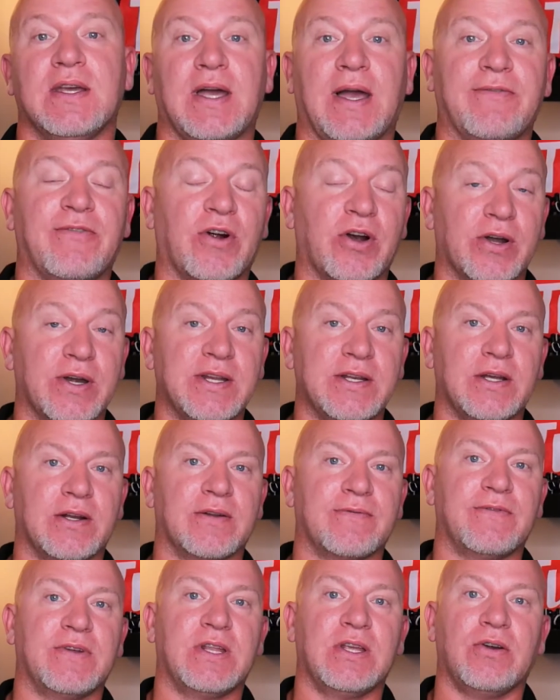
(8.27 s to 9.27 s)
I've already
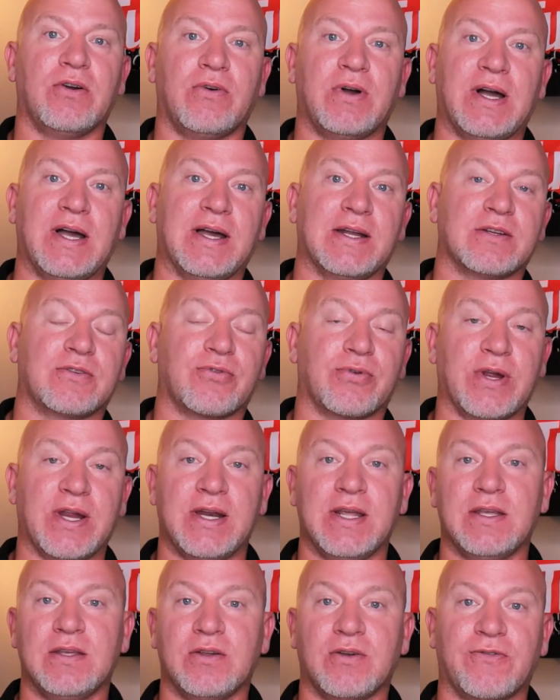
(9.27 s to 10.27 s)
done a video on
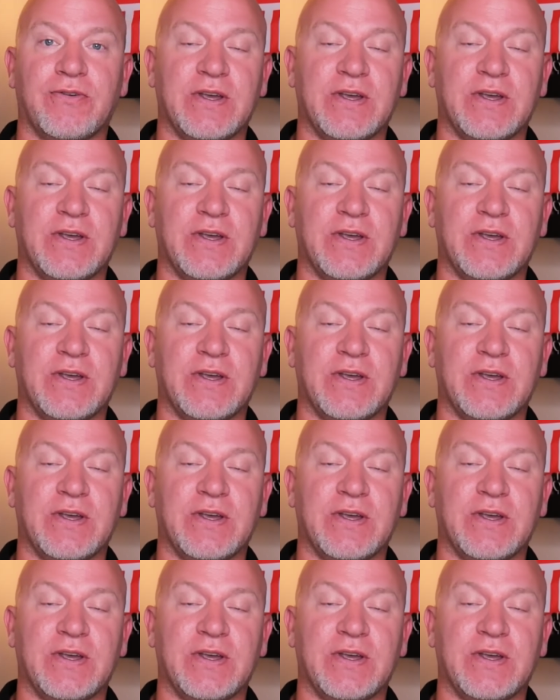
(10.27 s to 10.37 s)
creating your